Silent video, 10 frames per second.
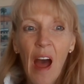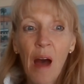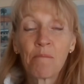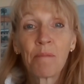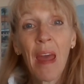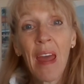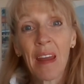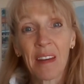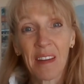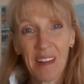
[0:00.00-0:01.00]
A
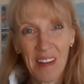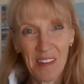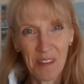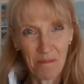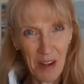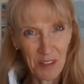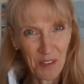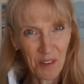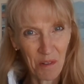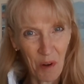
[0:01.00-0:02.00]
pen is a
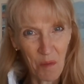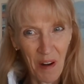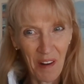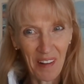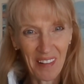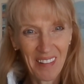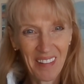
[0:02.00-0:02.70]
mental crowbar.